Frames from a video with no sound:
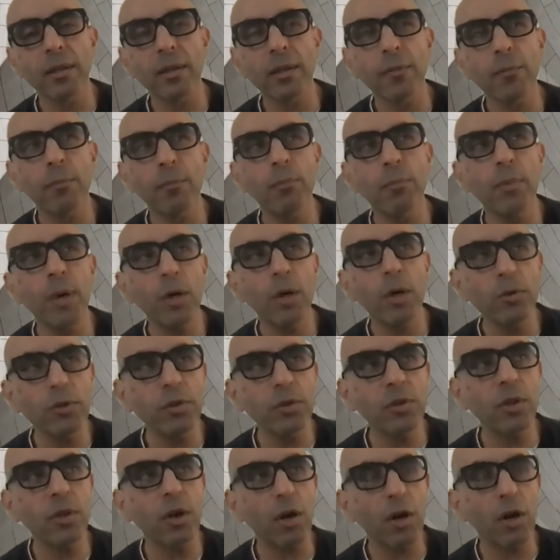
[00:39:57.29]

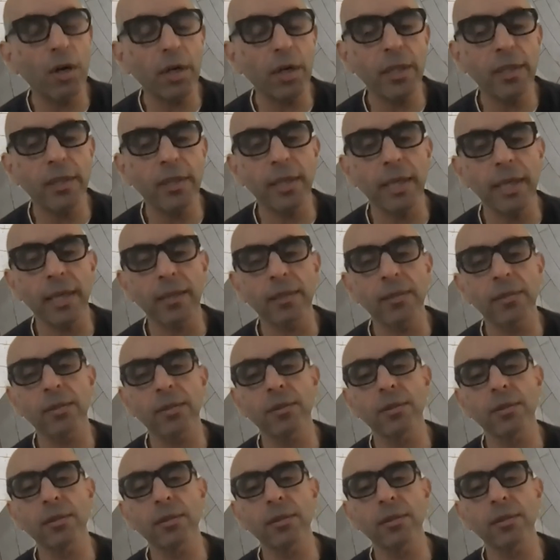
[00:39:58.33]
most architects